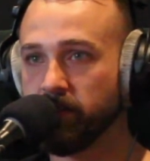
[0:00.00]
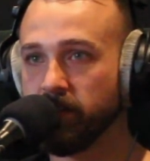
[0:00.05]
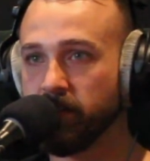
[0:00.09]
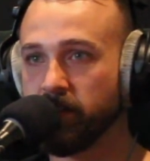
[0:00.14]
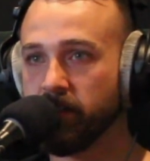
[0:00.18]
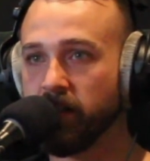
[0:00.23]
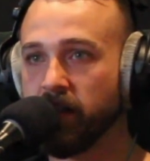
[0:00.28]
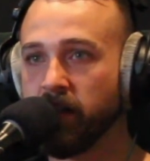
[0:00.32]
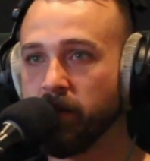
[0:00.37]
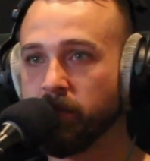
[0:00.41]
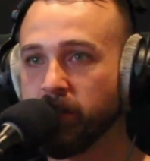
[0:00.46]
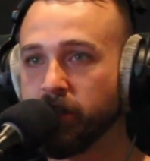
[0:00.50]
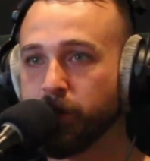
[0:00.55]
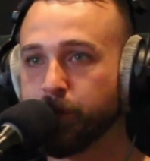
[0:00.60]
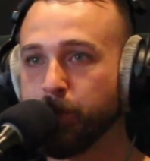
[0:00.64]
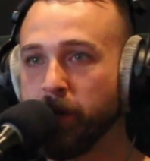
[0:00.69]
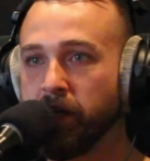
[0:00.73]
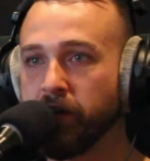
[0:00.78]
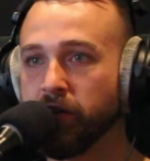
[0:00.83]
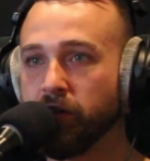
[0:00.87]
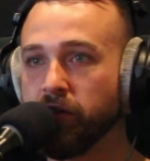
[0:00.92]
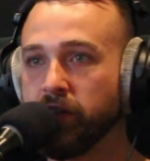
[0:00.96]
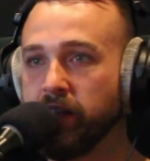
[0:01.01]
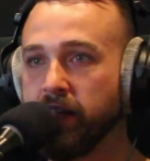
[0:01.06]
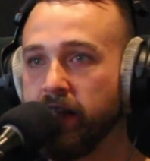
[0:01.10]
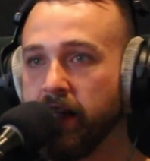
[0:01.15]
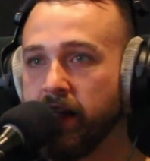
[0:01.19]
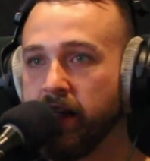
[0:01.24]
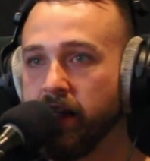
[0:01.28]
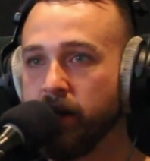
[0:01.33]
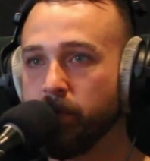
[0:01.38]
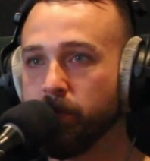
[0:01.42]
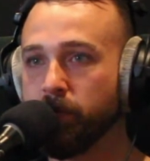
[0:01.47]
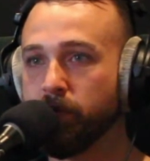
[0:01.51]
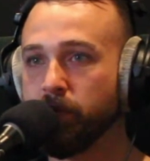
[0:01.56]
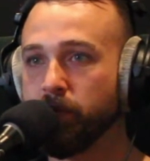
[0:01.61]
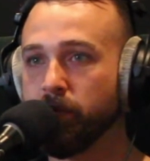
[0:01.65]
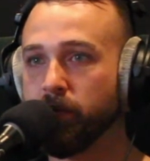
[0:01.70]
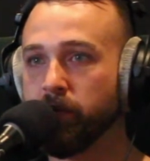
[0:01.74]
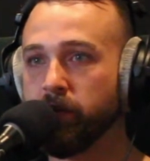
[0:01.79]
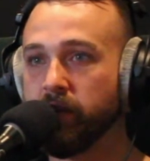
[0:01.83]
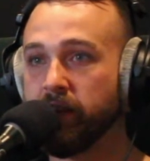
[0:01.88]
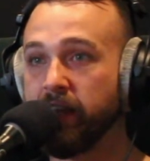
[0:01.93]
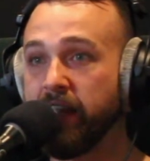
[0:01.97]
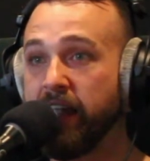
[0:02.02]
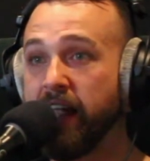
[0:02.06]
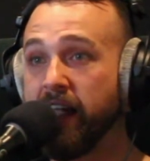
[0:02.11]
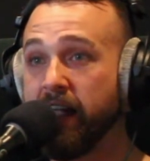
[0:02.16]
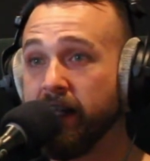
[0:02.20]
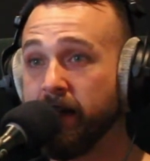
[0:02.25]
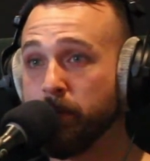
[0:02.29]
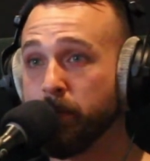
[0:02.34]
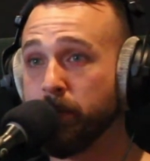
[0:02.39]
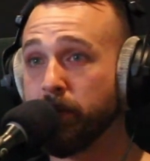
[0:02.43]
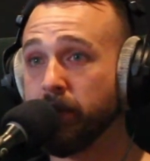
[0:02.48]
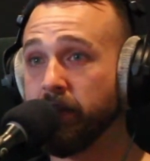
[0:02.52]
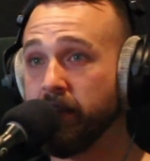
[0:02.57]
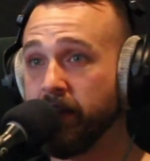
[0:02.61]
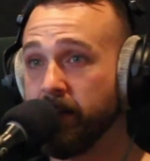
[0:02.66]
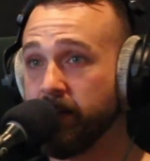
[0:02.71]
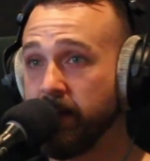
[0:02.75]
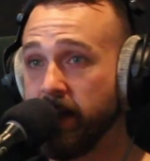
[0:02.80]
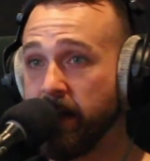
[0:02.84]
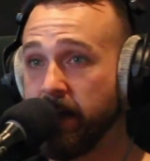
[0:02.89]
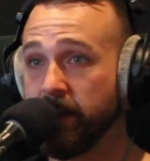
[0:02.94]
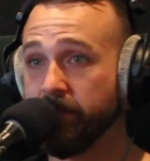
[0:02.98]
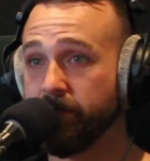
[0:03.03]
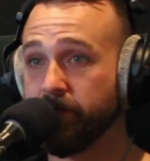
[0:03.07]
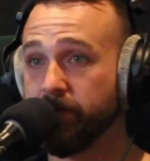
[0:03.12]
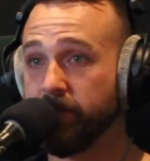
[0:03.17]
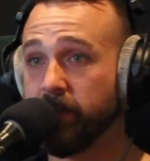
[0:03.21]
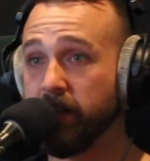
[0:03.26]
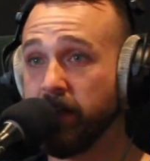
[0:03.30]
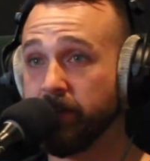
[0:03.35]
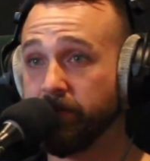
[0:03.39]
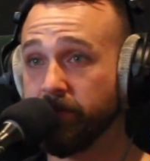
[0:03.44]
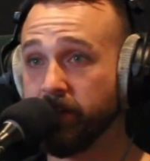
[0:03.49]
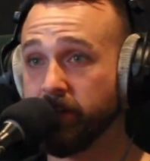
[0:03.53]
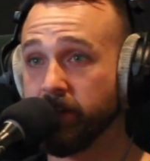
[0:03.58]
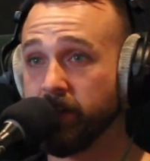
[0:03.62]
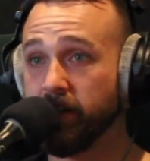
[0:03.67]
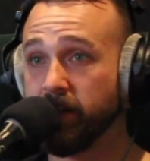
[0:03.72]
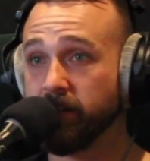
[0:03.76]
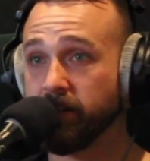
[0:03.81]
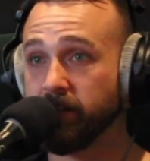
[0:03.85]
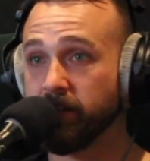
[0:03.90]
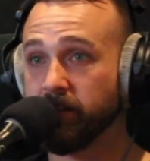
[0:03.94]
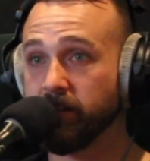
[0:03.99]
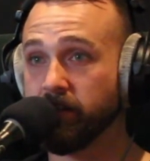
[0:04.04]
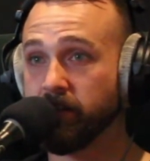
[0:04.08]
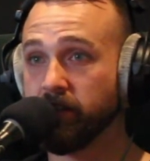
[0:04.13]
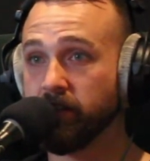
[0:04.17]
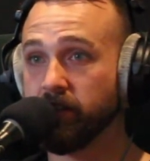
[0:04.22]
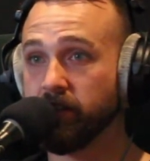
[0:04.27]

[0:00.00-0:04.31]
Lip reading: The time is spent on the app. The app then advertises.